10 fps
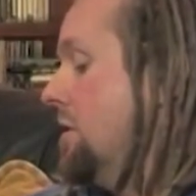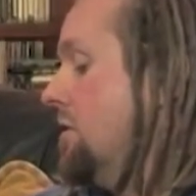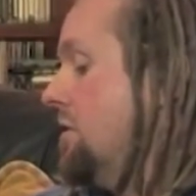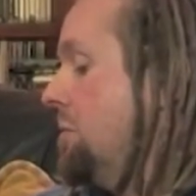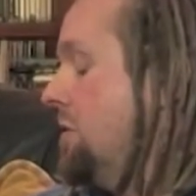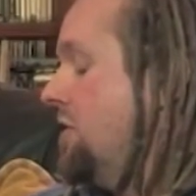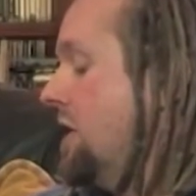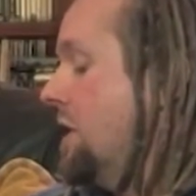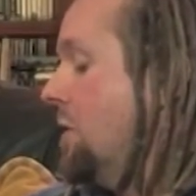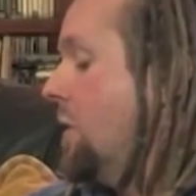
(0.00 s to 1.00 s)
this
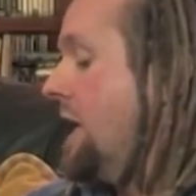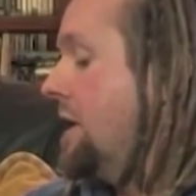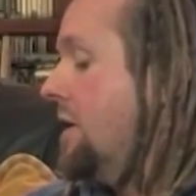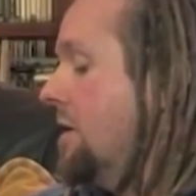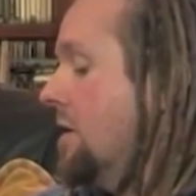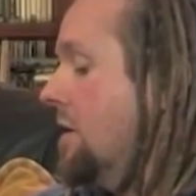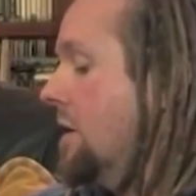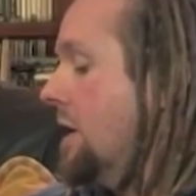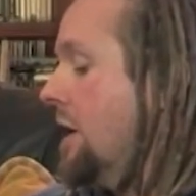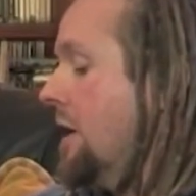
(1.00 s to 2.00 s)
particular week,
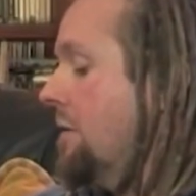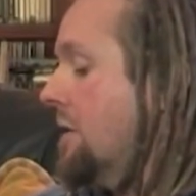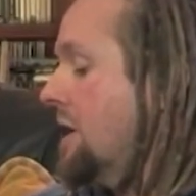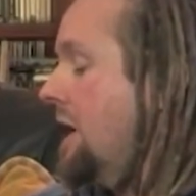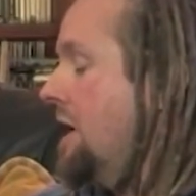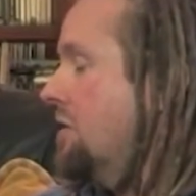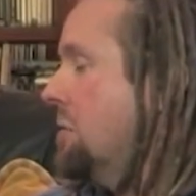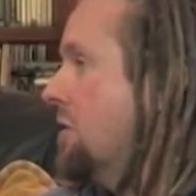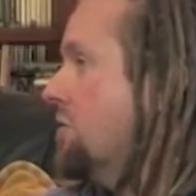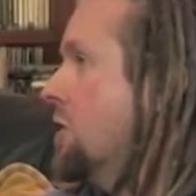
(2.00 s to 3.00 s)
the key
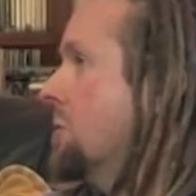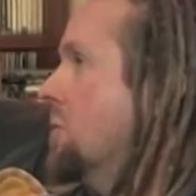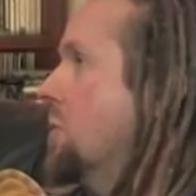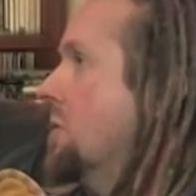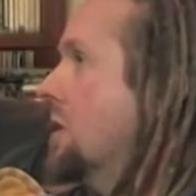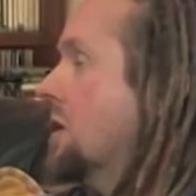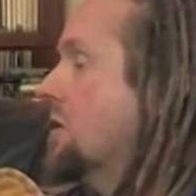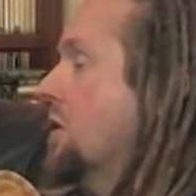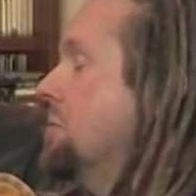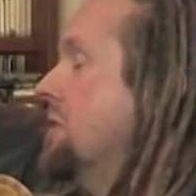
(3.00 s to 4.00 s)
to my room
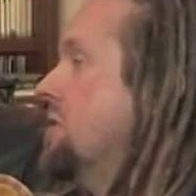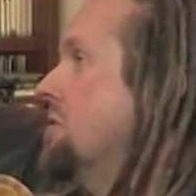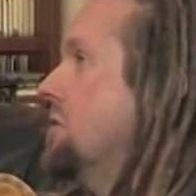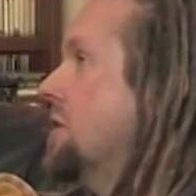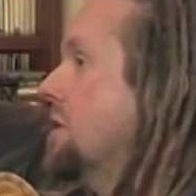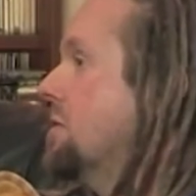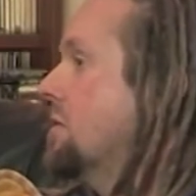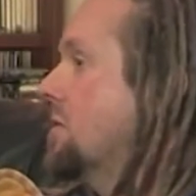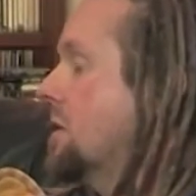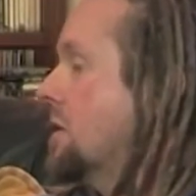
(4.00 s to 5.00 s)
had gone missing for
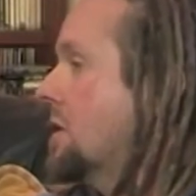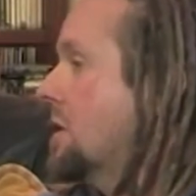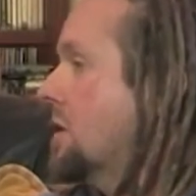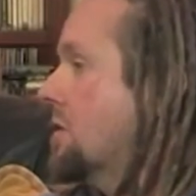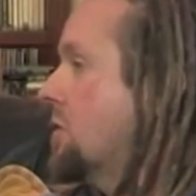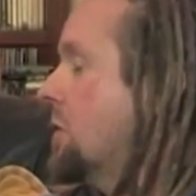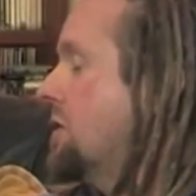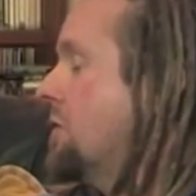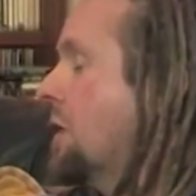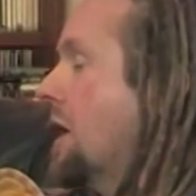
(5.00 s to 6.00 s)

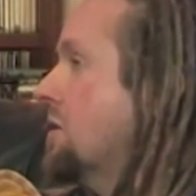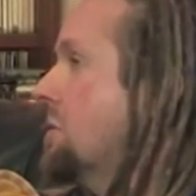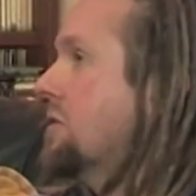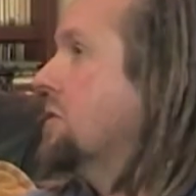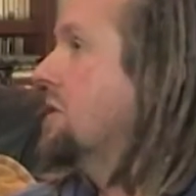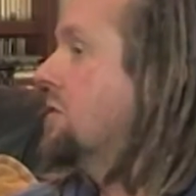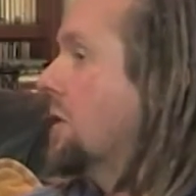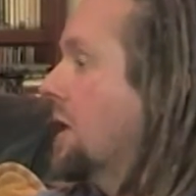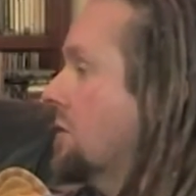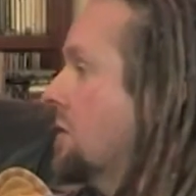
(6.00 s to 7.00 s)
24 hours about 24 can
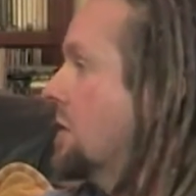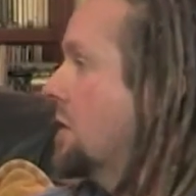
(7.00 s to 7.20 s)
i can hours. i